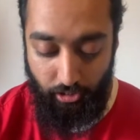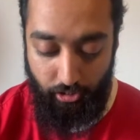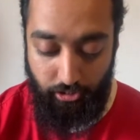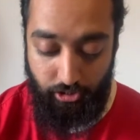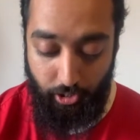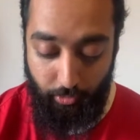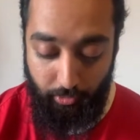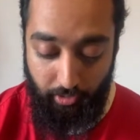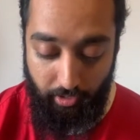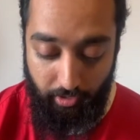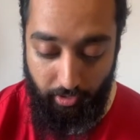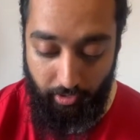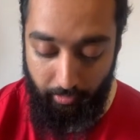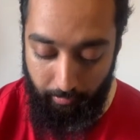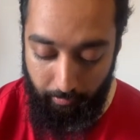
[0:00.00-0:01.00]
So
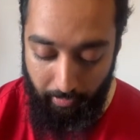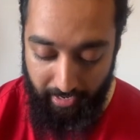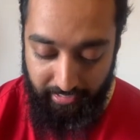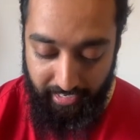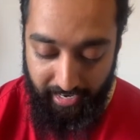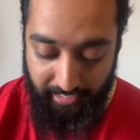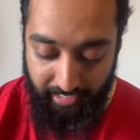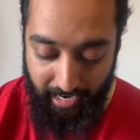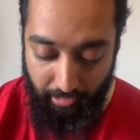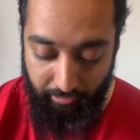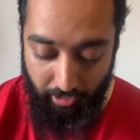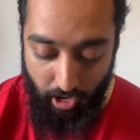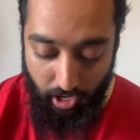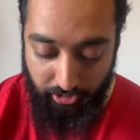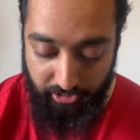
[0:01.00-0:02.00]
by taking out
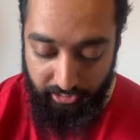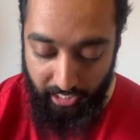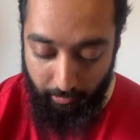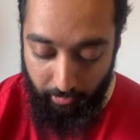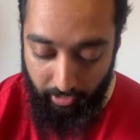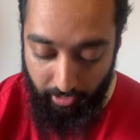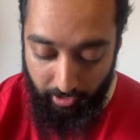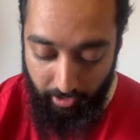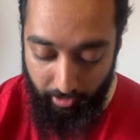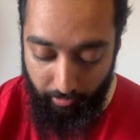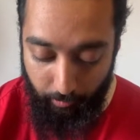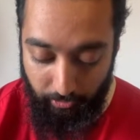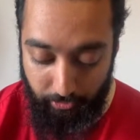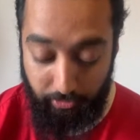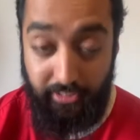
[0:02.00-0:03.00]
the archer tower,
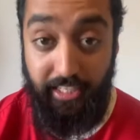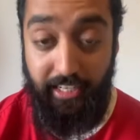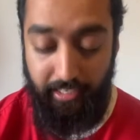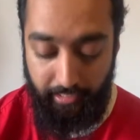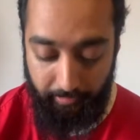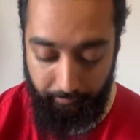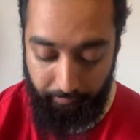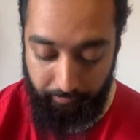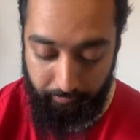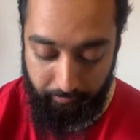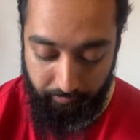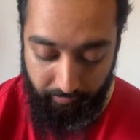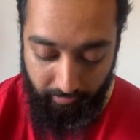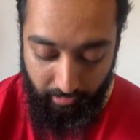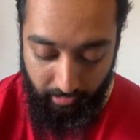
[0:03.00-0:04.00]
which was here,
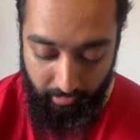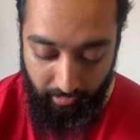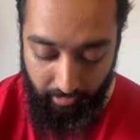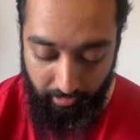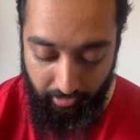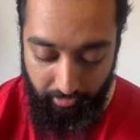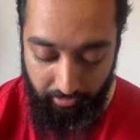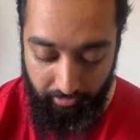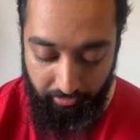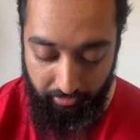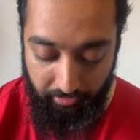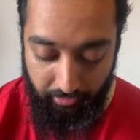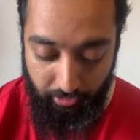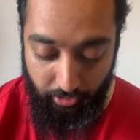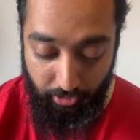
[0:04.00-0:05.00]

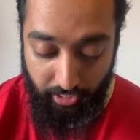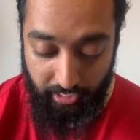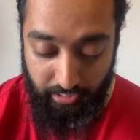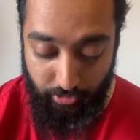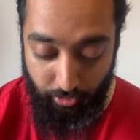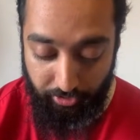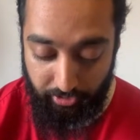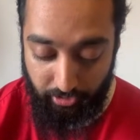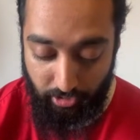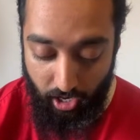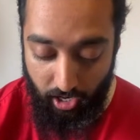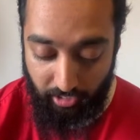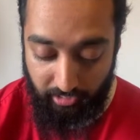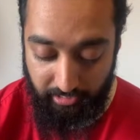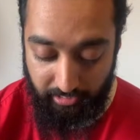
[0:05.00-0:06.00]
there is nothing
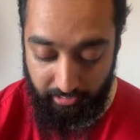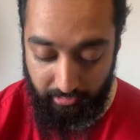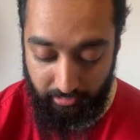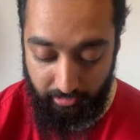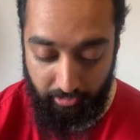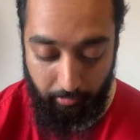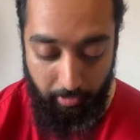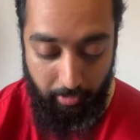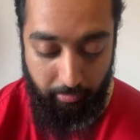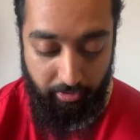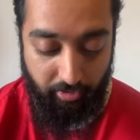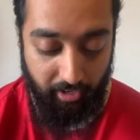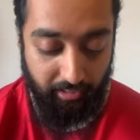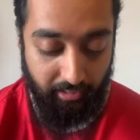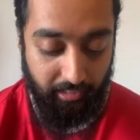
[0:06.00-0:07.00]
targeting the baby
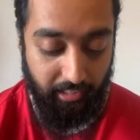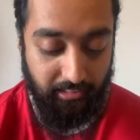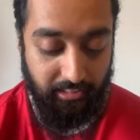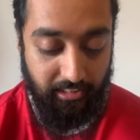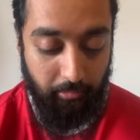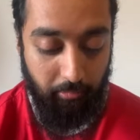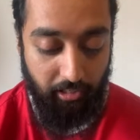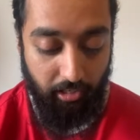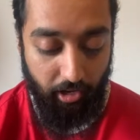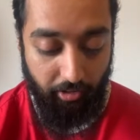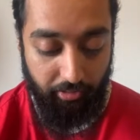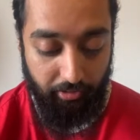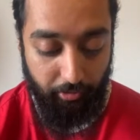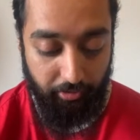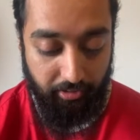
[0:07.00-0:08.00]
dragon, and similarly
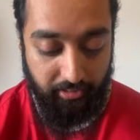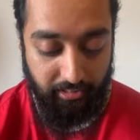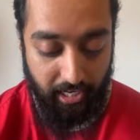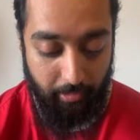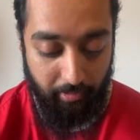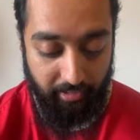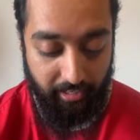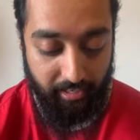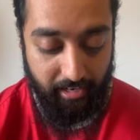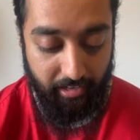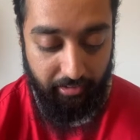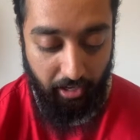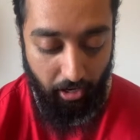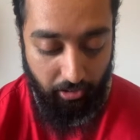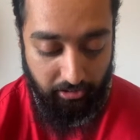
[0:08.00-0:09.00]
on the other side, by taking out
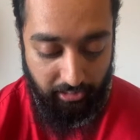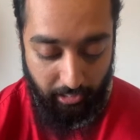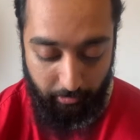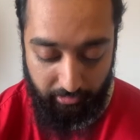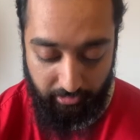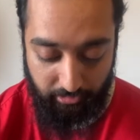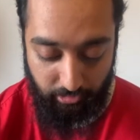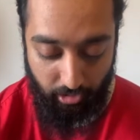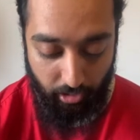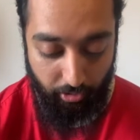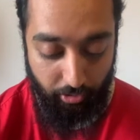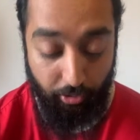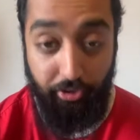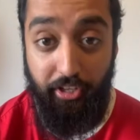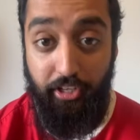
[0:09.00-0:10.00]
the archer tower, there's
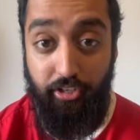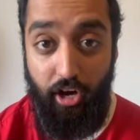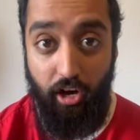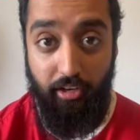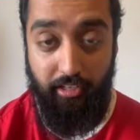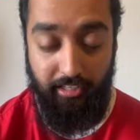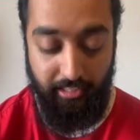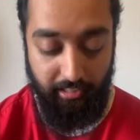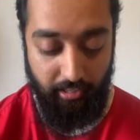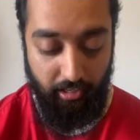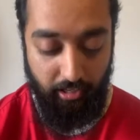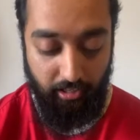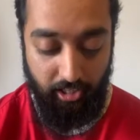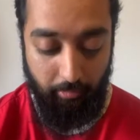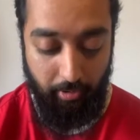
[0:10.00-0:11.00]
nothing targeting
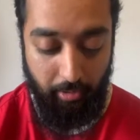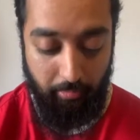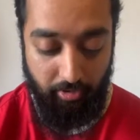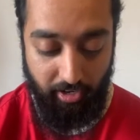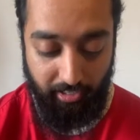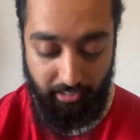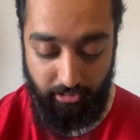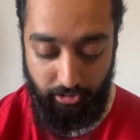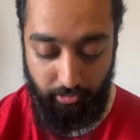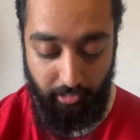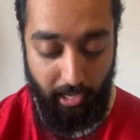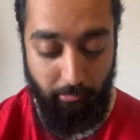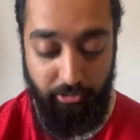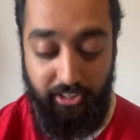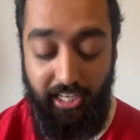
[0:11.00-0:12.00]
the baby dragon. So
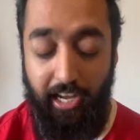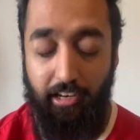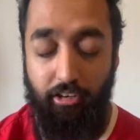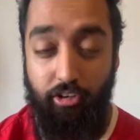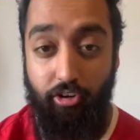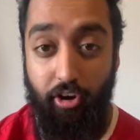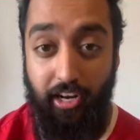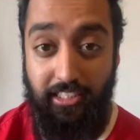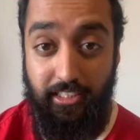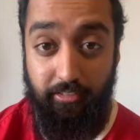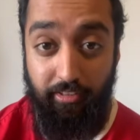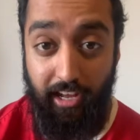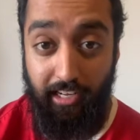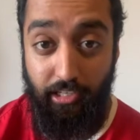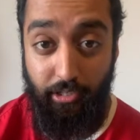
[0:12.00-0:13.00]
I'm just getting crazy
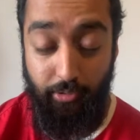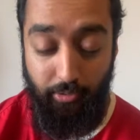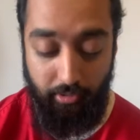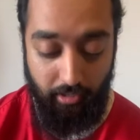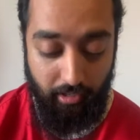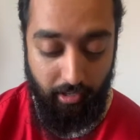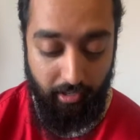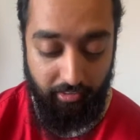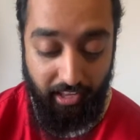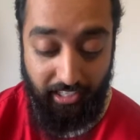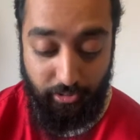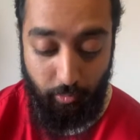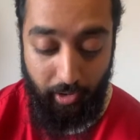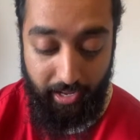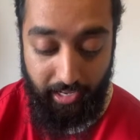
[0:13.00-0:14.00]
value.
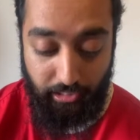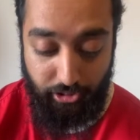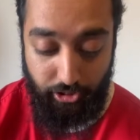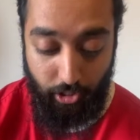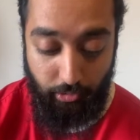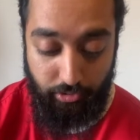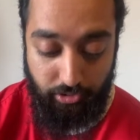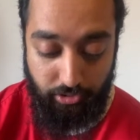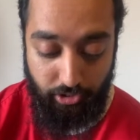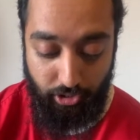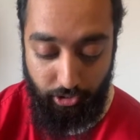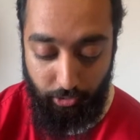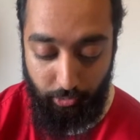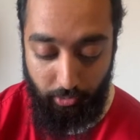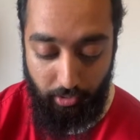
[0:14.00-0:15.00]
That's why I chose to
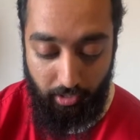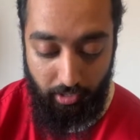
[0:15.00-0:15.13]
do